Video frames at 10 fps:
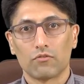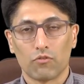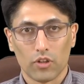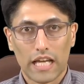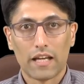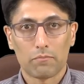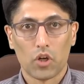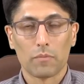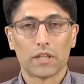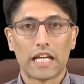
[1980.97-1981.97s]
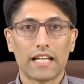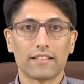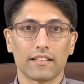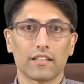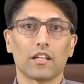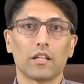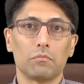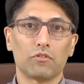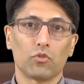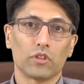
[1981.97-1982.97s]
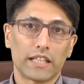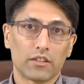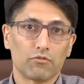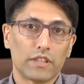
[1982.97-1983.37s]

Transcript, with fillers: for proper exit before they're